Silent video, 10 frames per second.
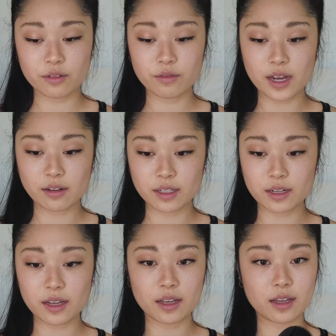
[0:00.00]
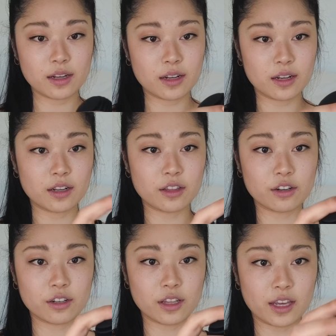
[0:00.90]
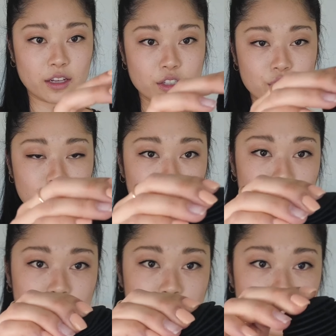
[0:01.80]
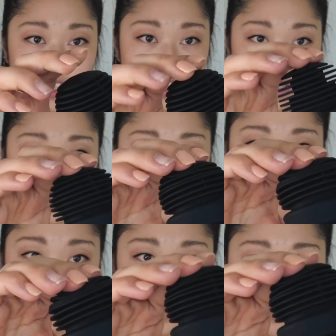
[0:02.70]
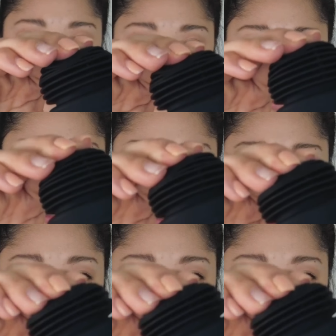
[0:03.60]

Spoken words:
rounded head, another like squishier, little bouncier